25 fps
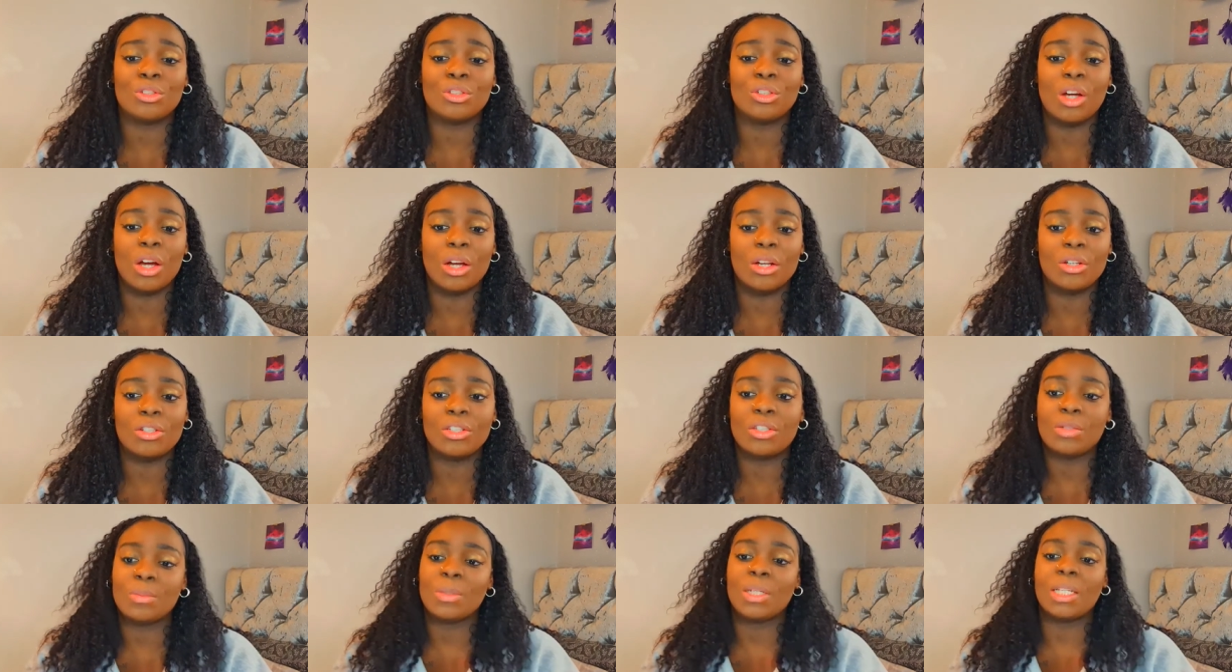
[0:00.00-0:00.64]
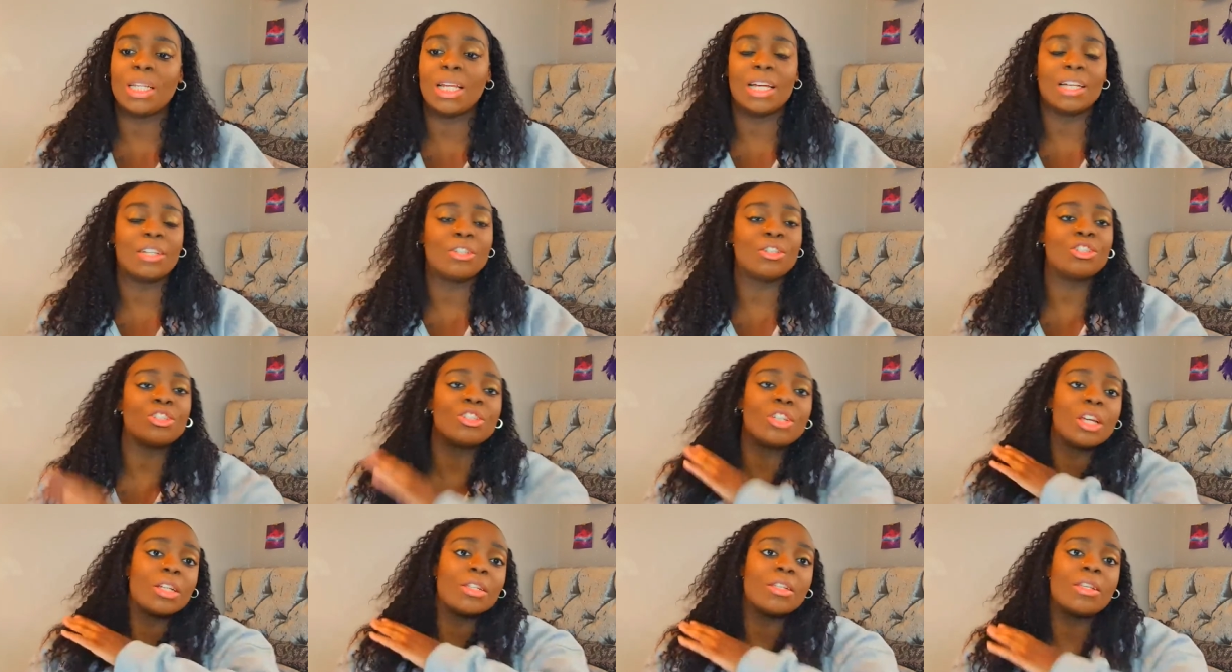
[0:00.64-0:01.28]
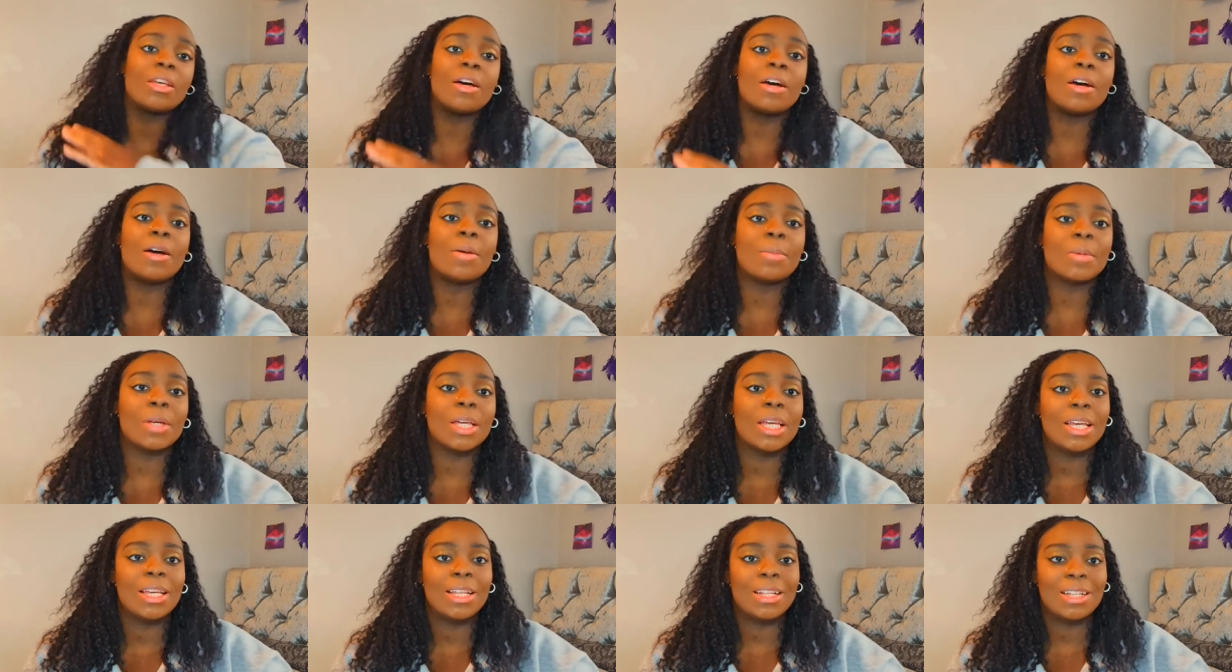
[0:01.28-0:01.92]
You can't just be like, shut up.
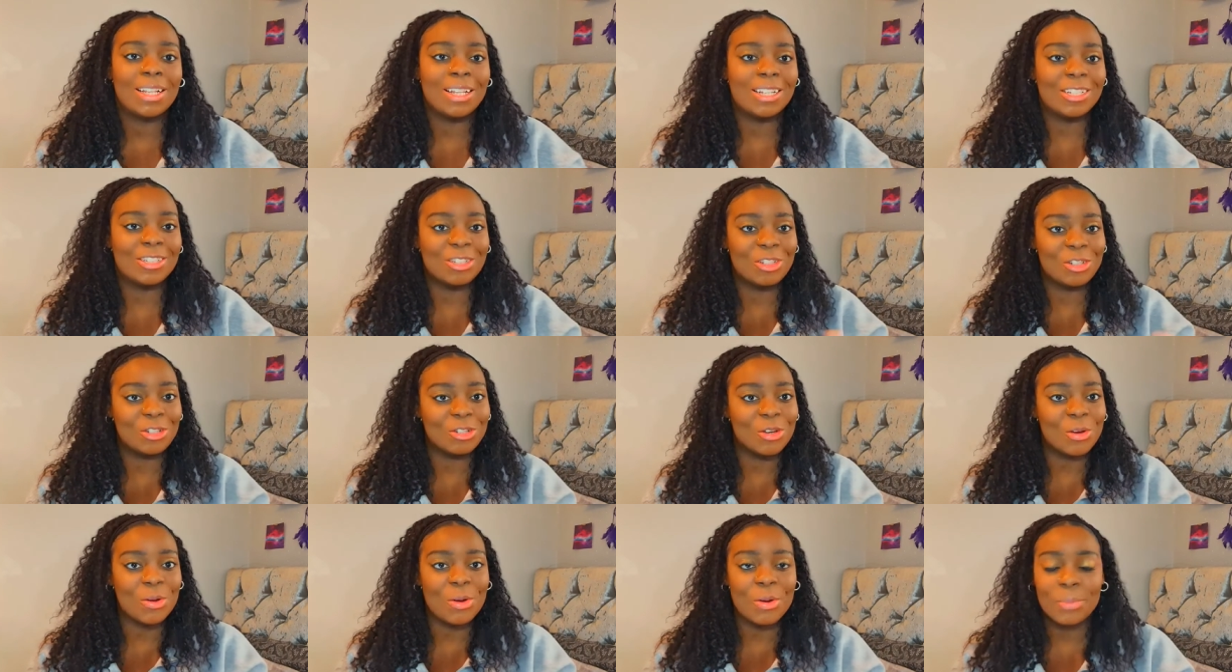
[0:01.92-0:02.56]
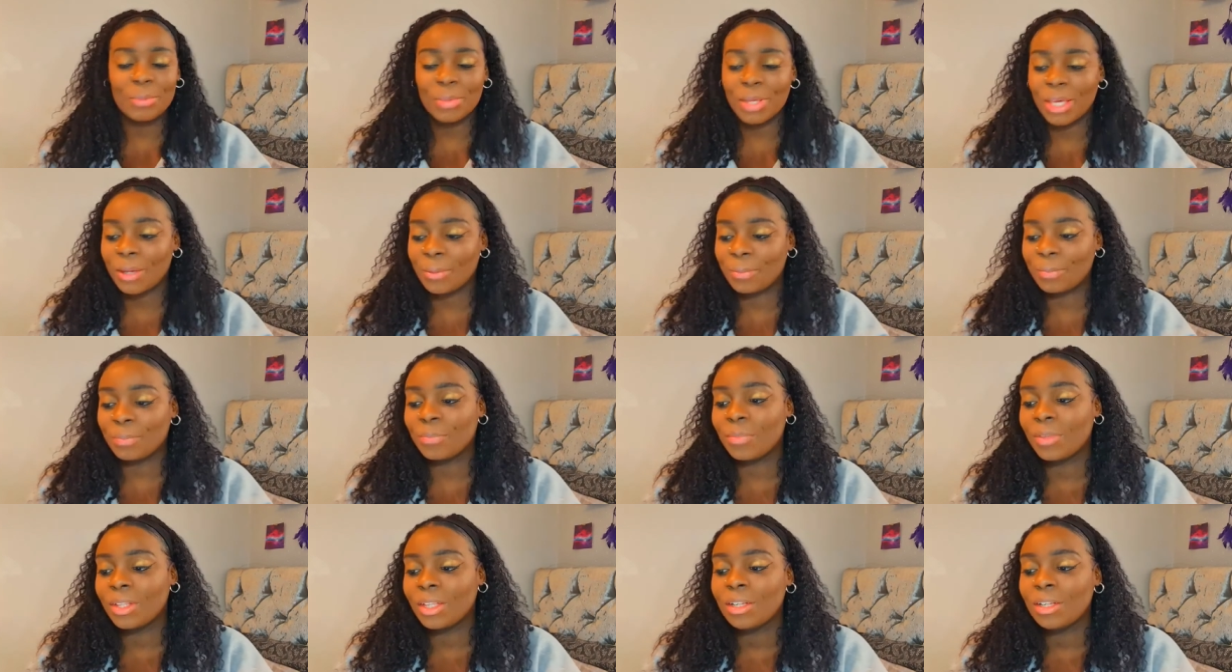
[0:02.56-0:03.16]
Do you know what I mean?